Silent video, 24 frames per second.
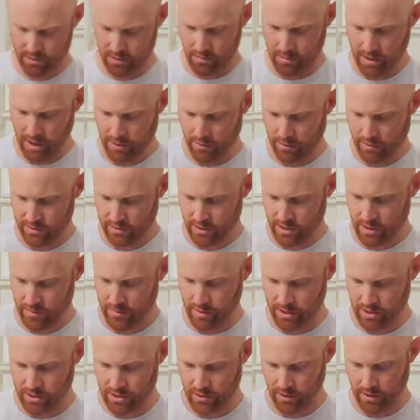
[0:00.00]
tomatoes in the
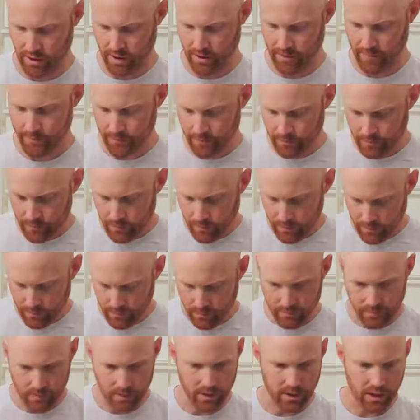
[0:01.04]
mixer there.
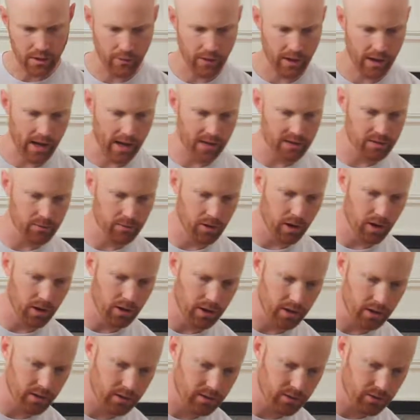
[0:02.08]
Now we're gonna add some
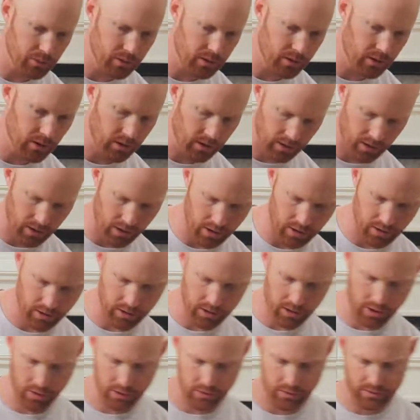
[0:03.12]
garlic, 3 garlic
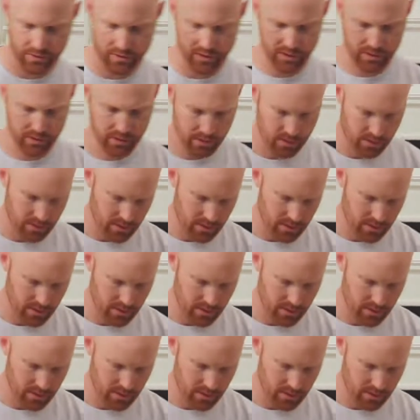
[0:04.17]
cloves.